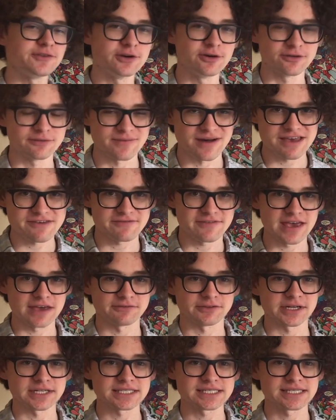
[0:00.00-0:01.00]
few of my
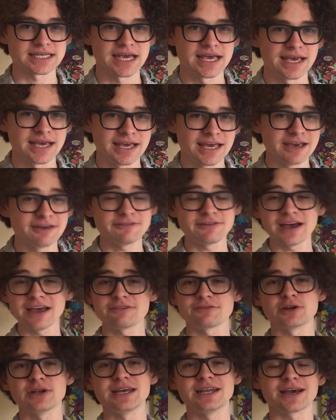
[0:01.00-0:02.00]
favorites. If I
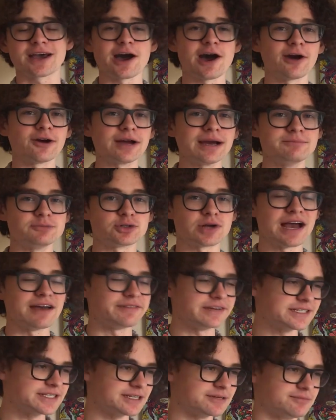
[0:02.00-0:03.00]
ever need a car I'm
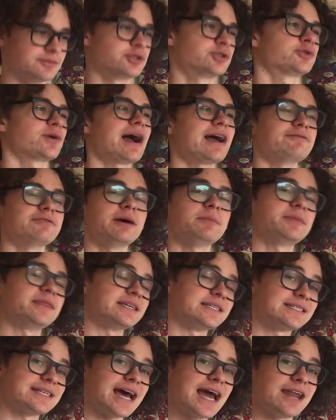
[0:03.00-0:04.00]
driving to drive up the
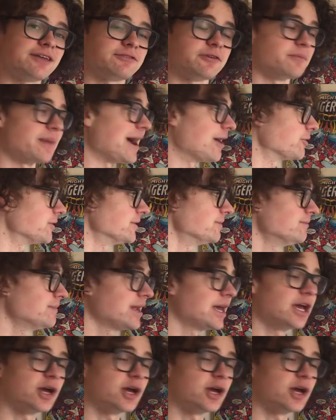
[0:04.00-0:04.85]
side of a mountain,